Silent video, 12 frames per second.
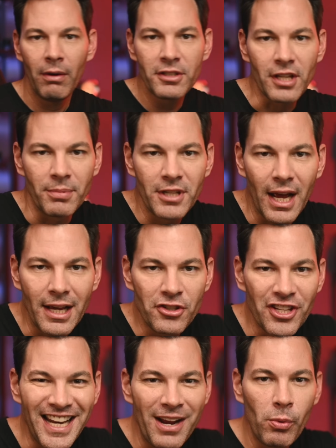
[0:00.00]
What's up, guys?
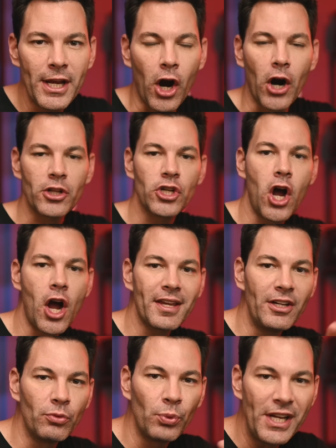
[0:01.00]
Today we are
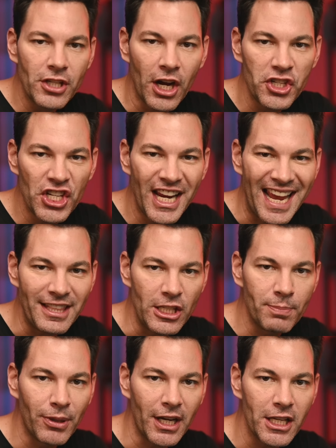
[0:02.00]
talking retouching and these
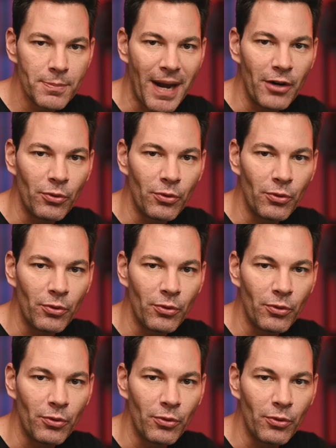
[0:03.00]
plugins by